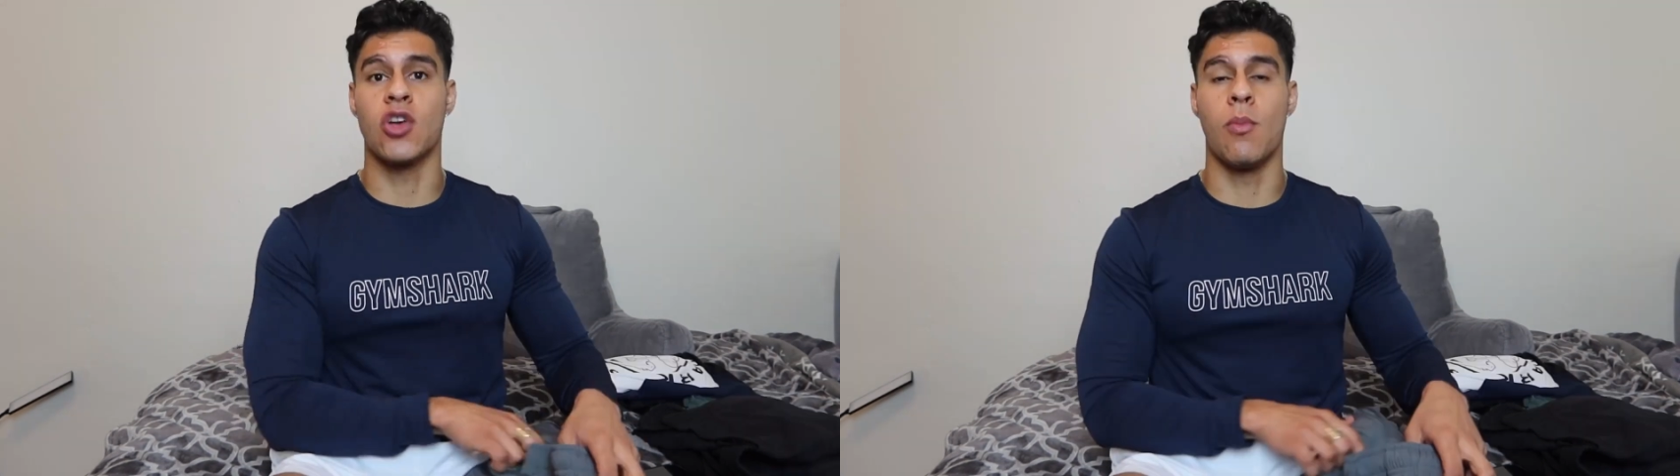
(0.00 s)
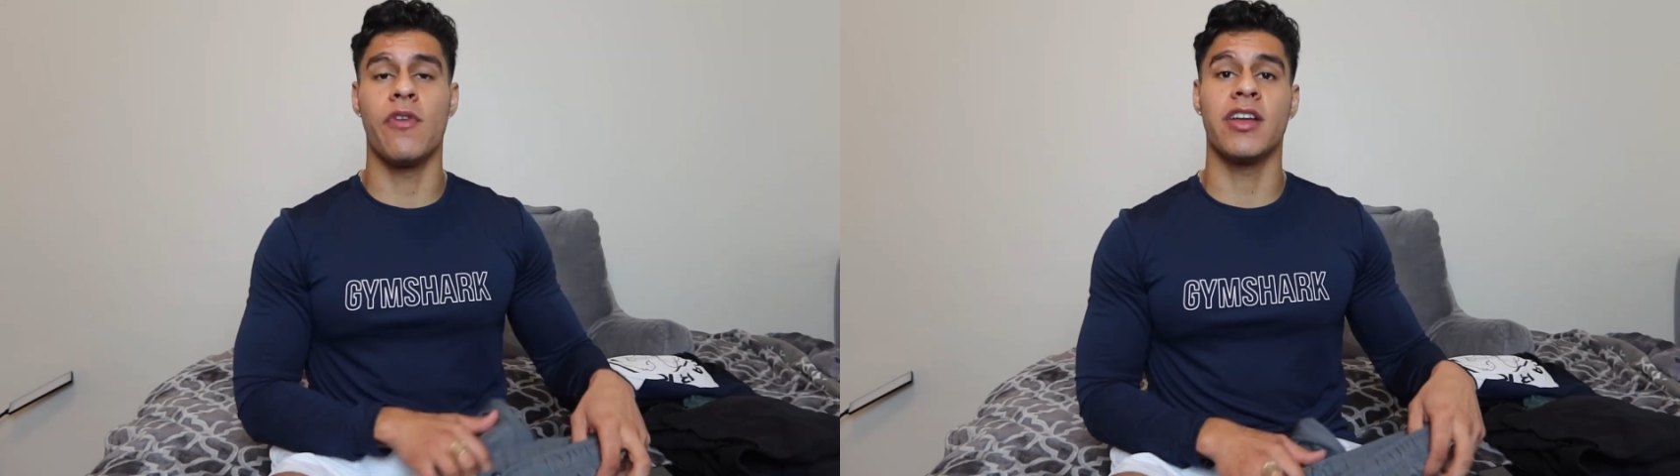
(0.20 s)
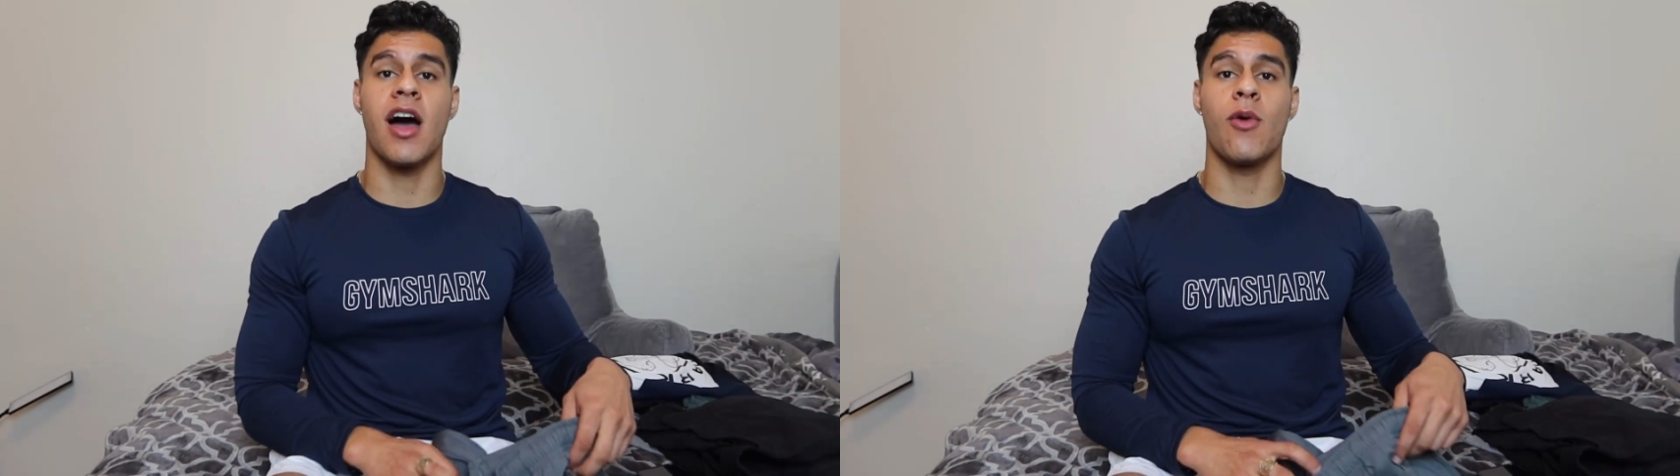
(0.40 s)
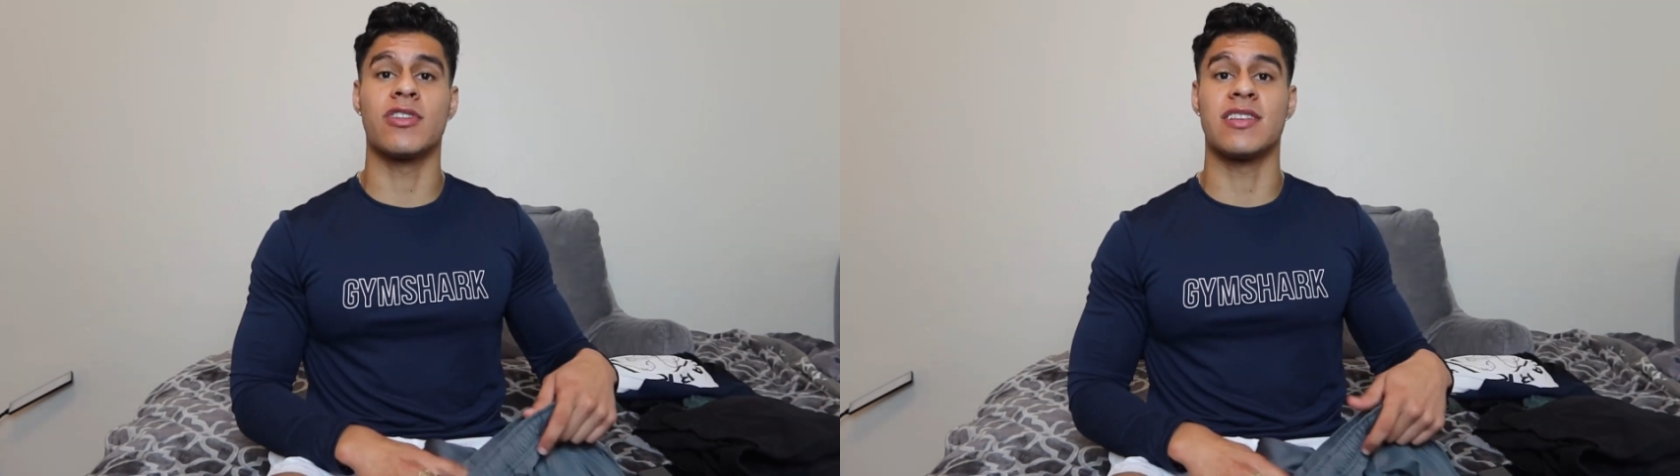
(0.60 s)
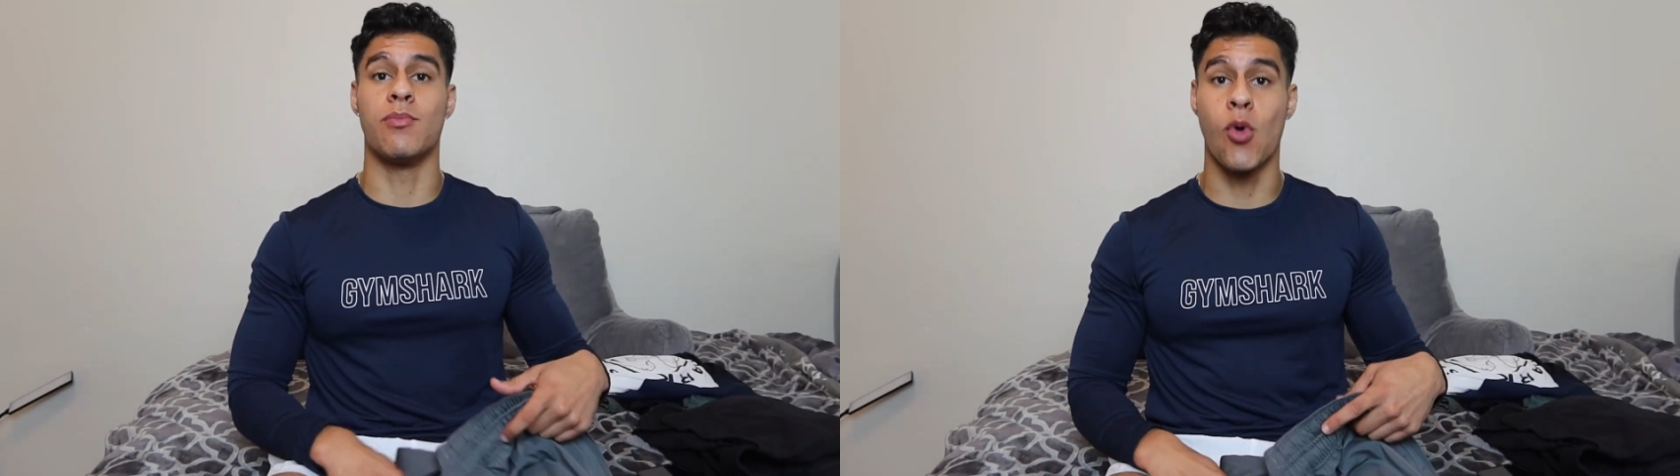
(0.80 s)
So moving on
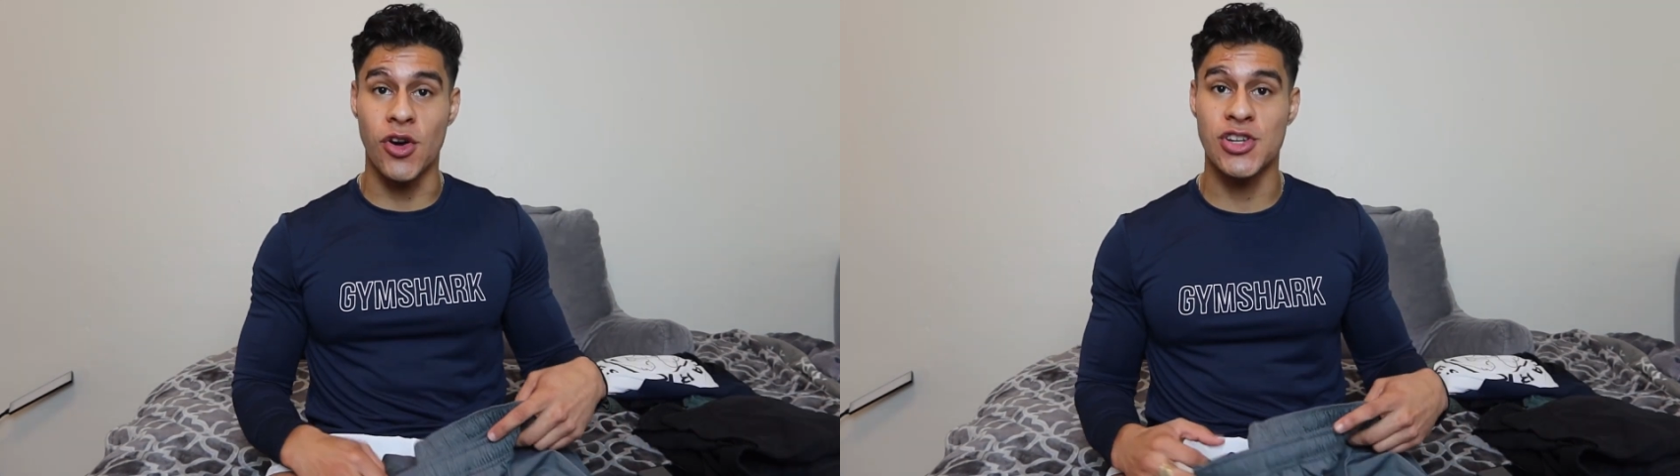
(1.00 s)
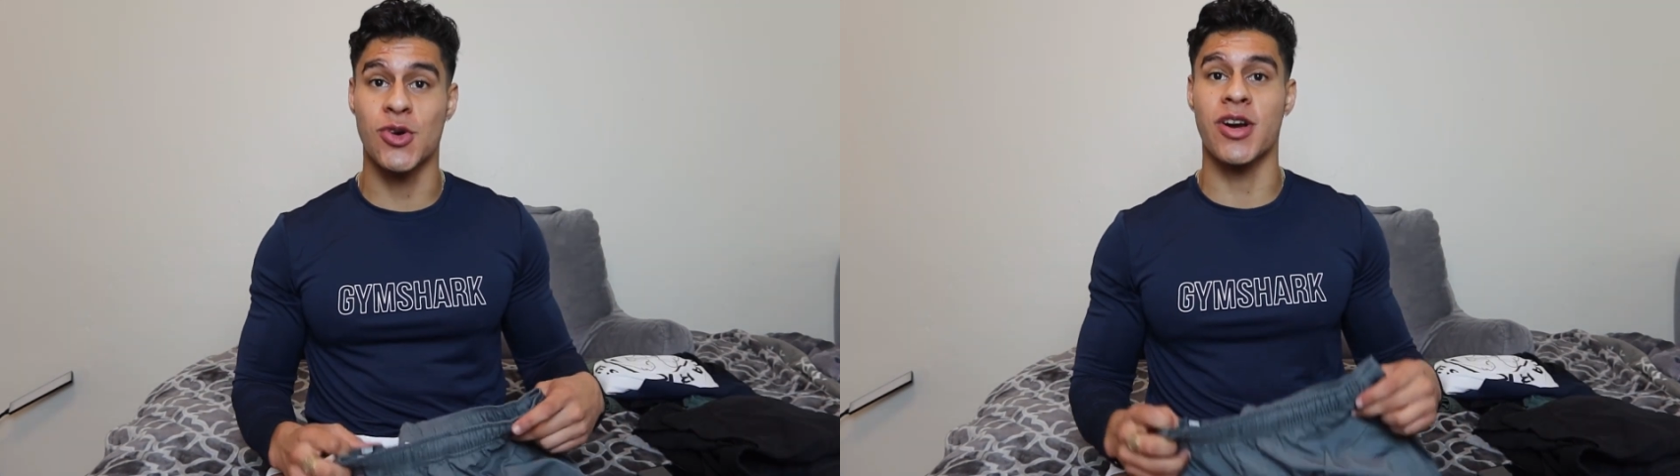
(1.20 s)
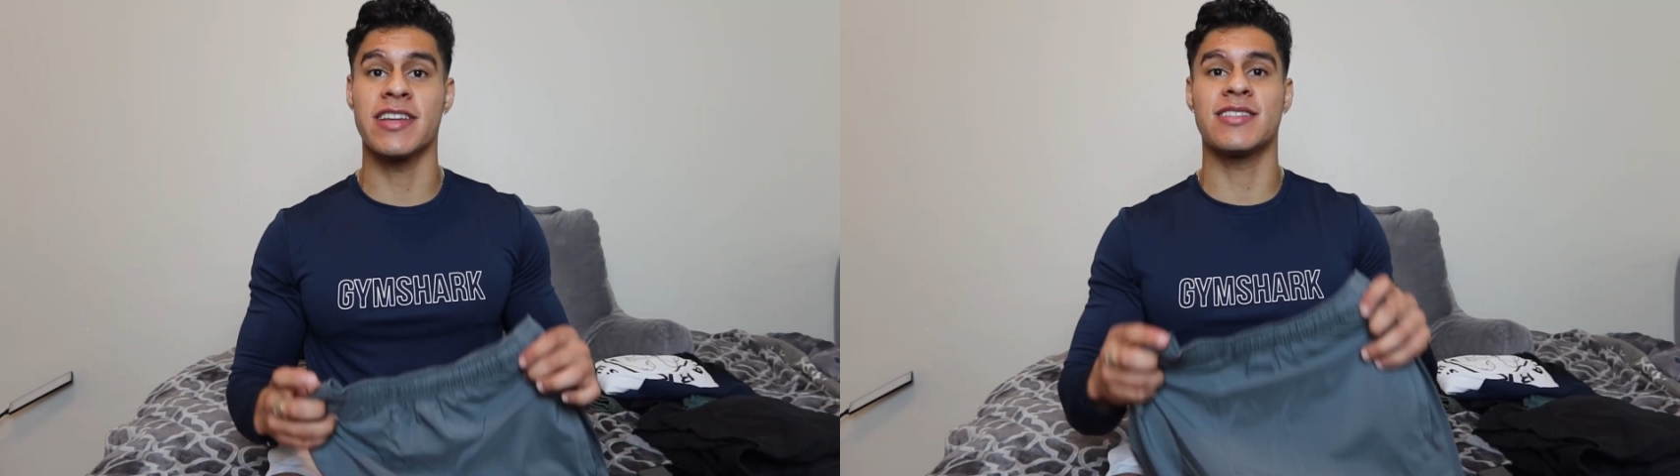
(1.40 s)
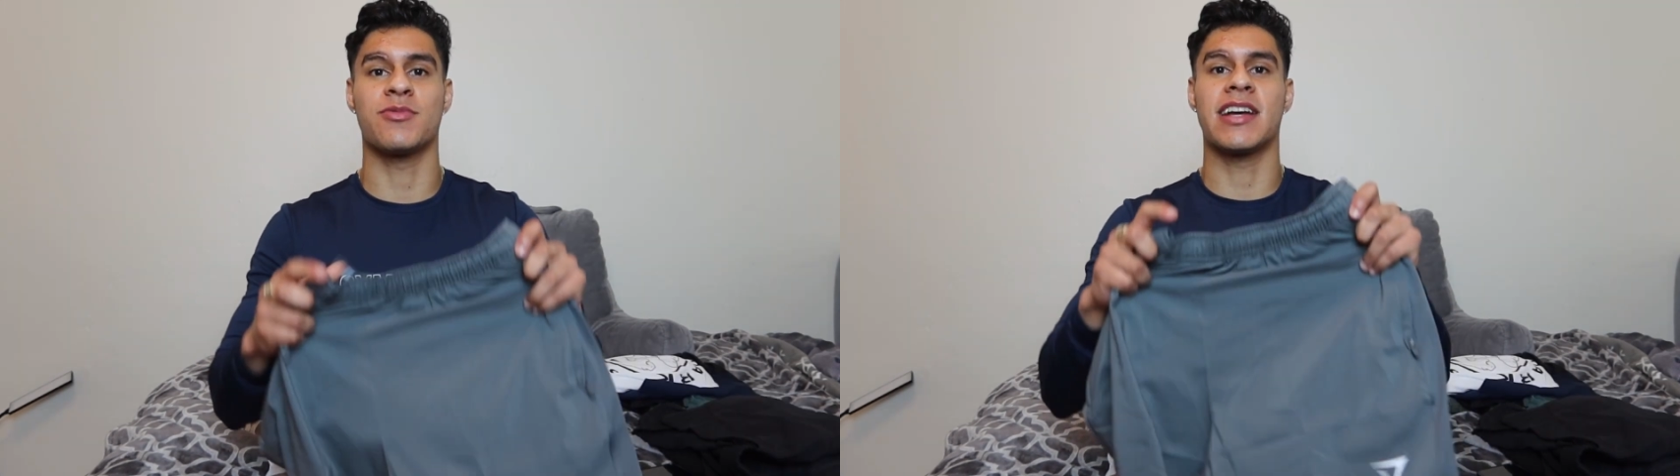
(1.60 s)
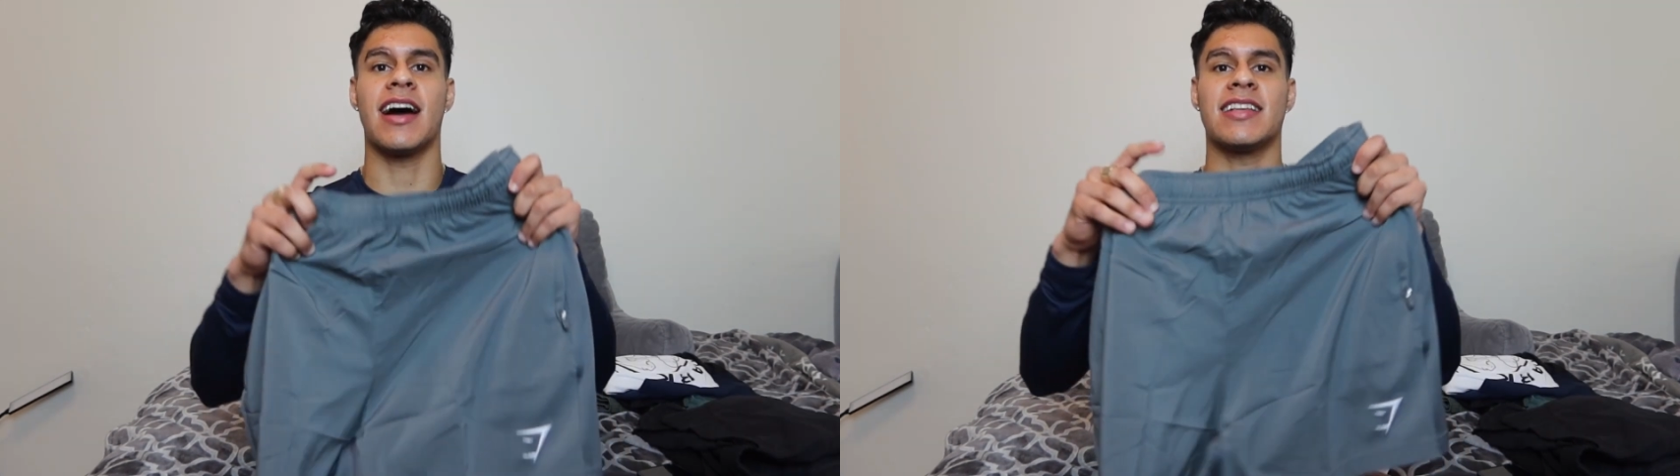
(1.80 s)
with some more shorts,
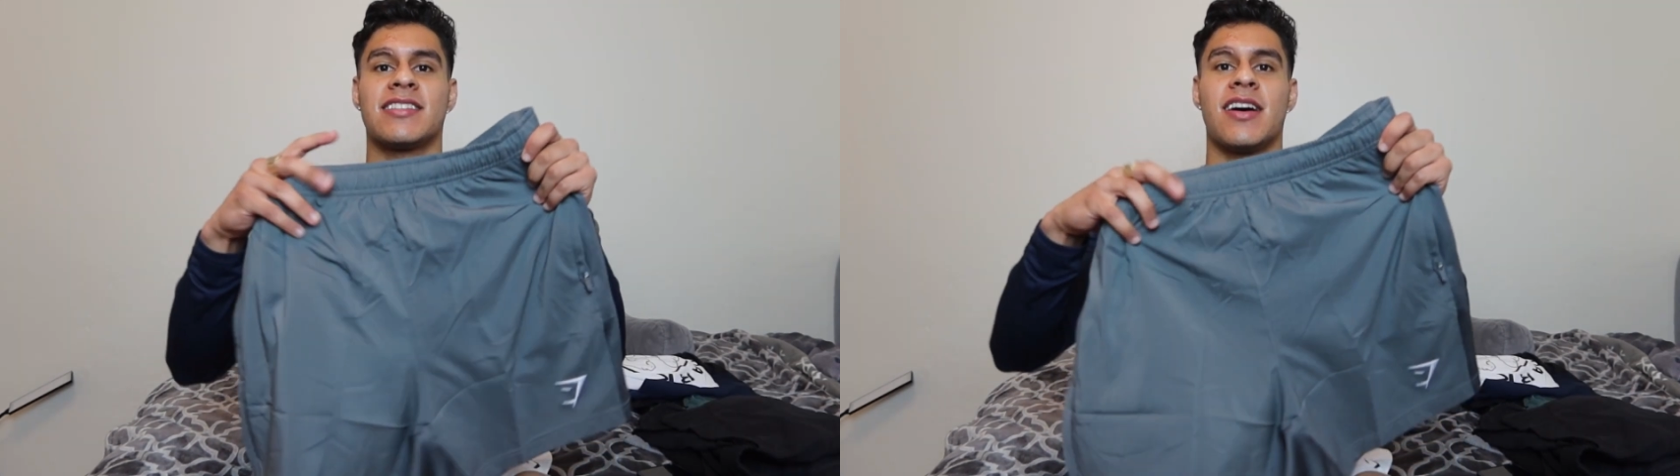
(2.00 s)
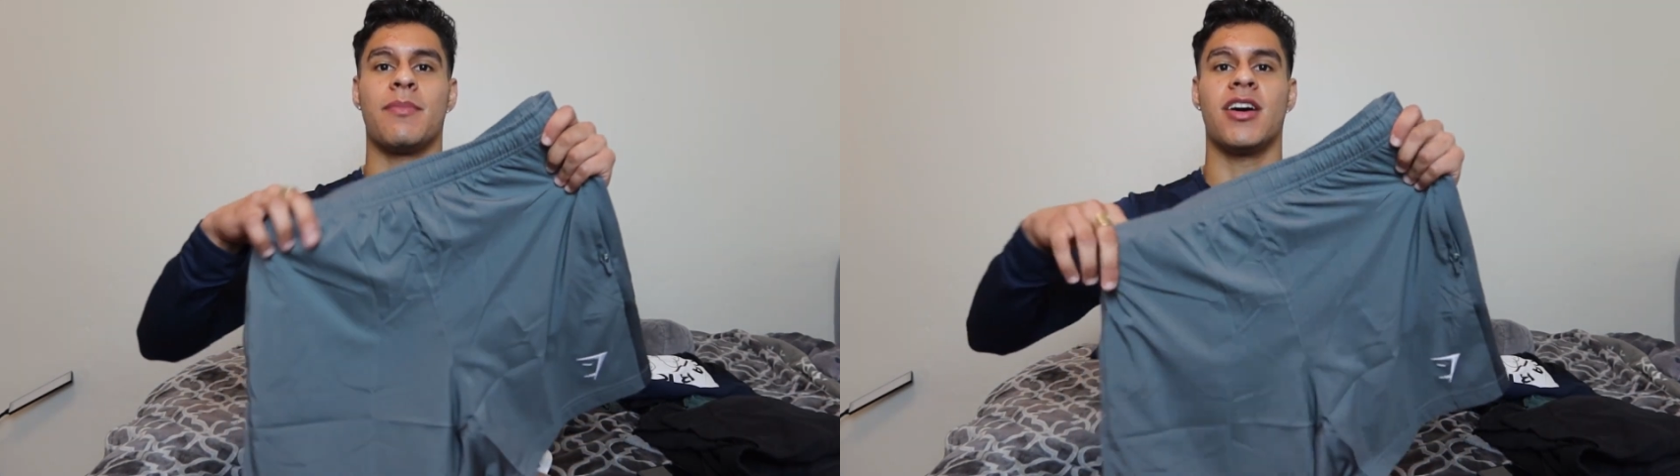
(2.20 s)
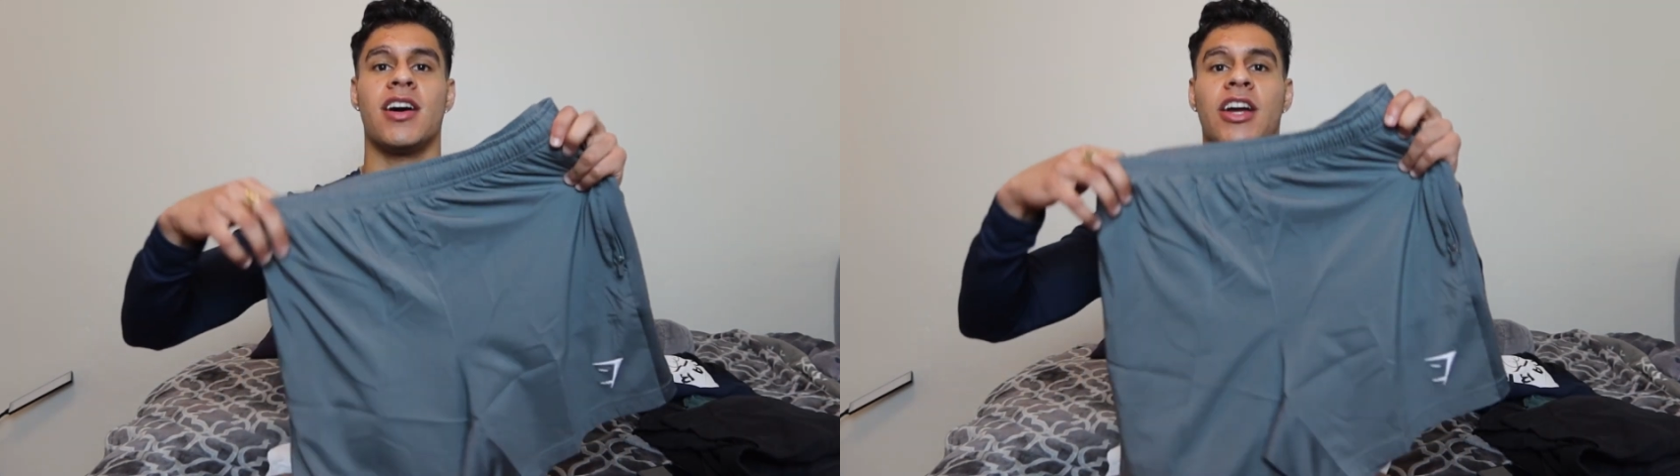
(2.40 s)
we got some